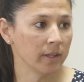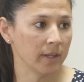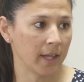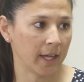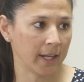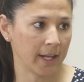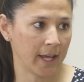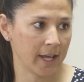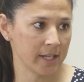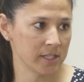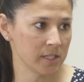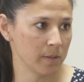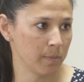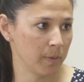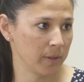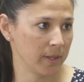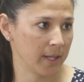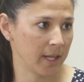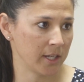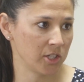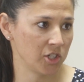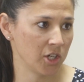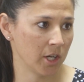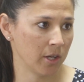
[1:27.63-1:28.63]
that hasn't been
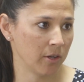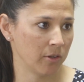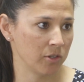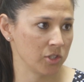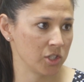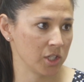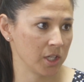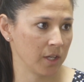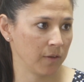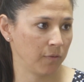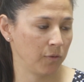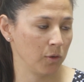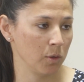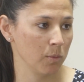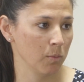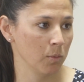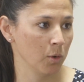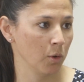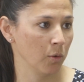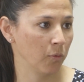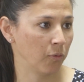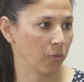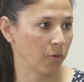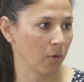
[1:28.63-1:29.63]
that challenging if you
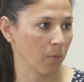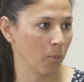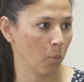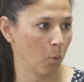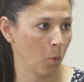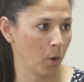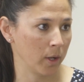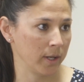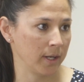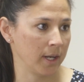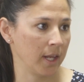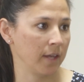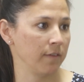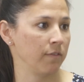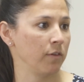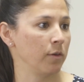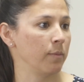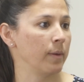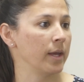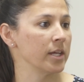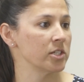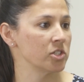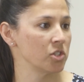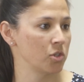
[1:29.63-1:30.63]
move from one Navy
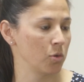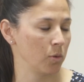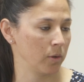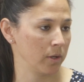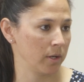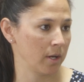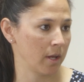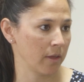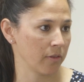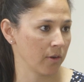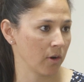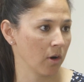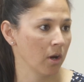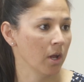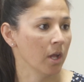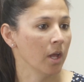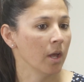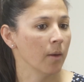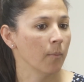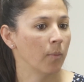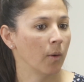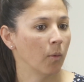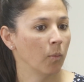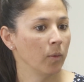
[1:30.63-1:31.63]
base to another.
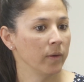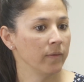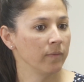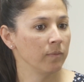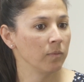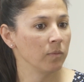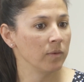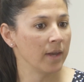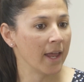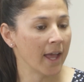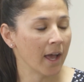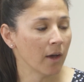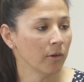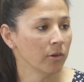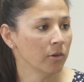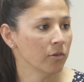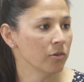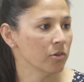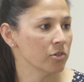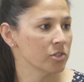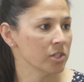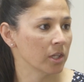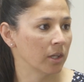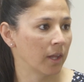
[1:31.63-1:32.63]
But we now know
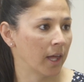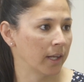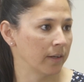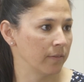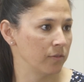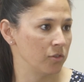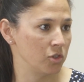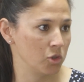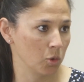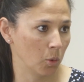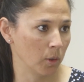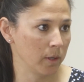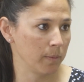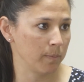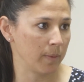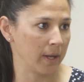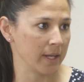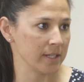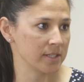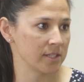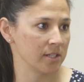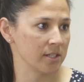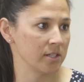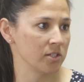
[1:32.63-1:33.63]
there's a lot of joint
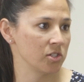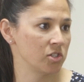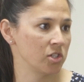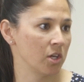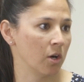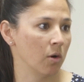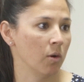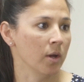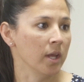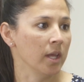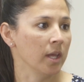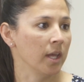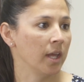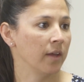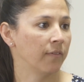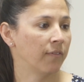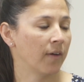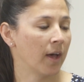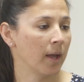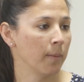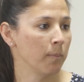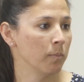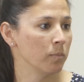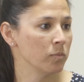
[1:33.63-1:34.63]
bases. So if
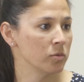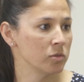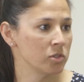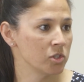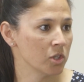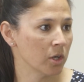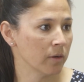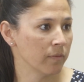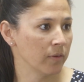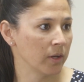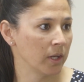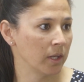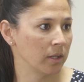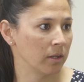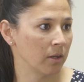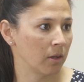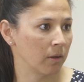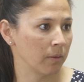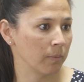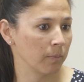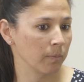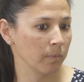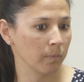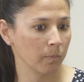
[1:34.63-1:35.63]
I'm serving in
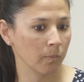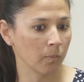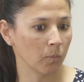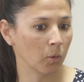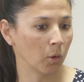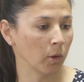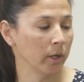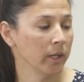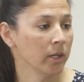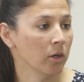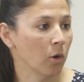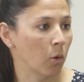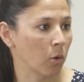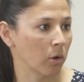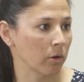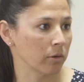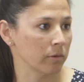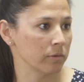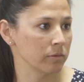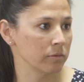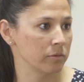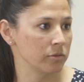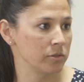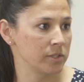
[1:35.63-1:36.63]
the Marine Corps
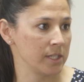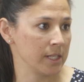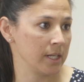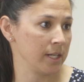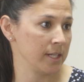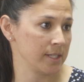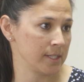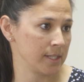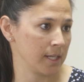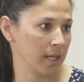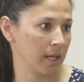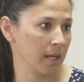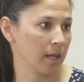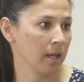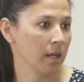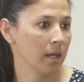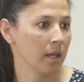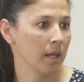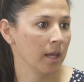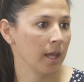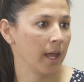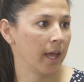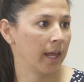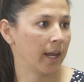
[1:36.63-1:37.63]
CDC
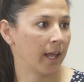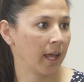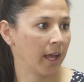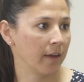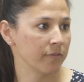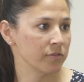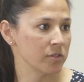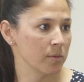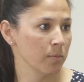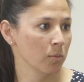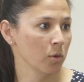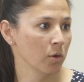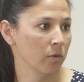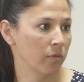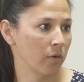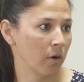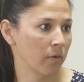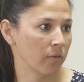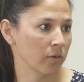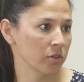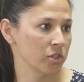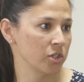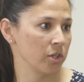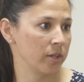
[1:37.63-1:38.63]
and I have to move
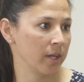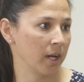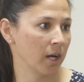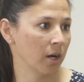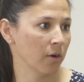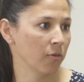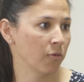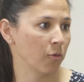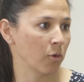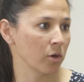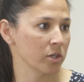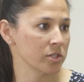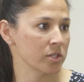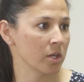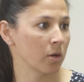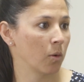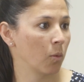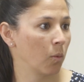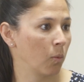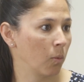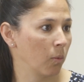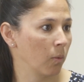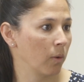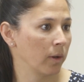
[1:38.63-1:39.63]
over to the Air Force,
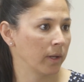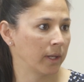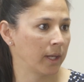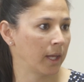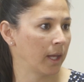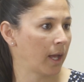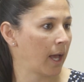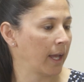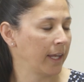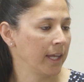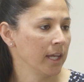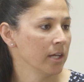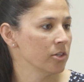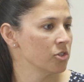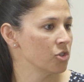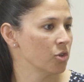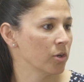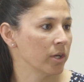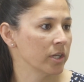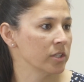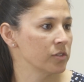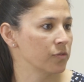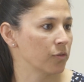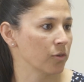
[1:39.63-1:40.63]
I can't
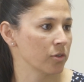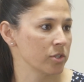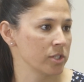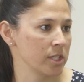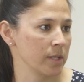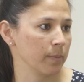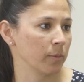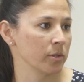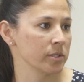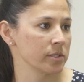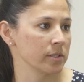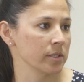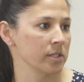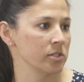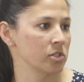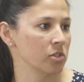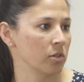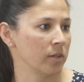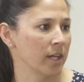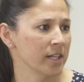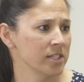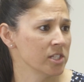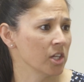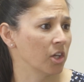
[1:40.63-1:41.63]
transfer seamlessly. So
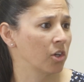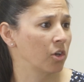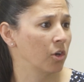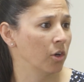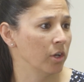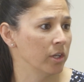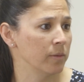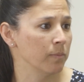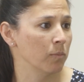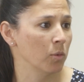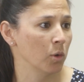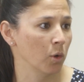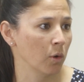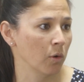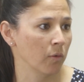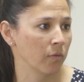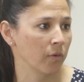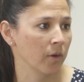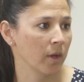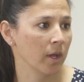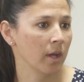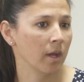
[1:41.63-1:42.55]
that's a good move,